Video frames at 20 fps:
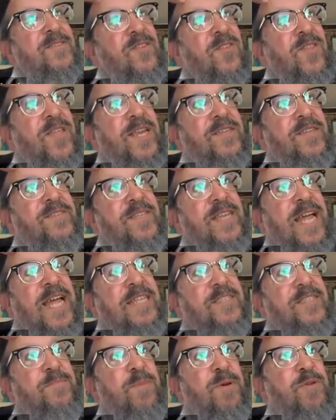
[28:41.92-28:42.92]
so that it's
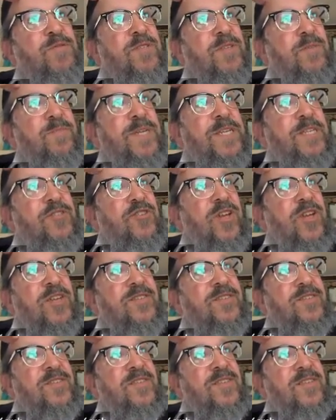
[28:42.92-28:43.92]
not supposed to be
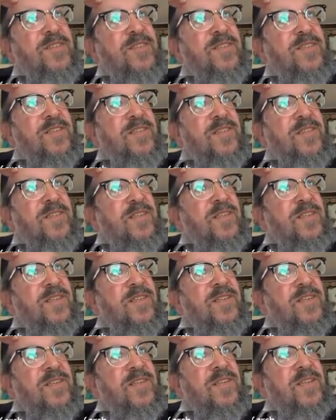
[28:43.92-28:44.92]
just
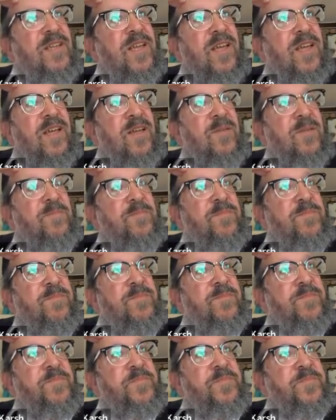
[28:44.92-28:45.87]
um,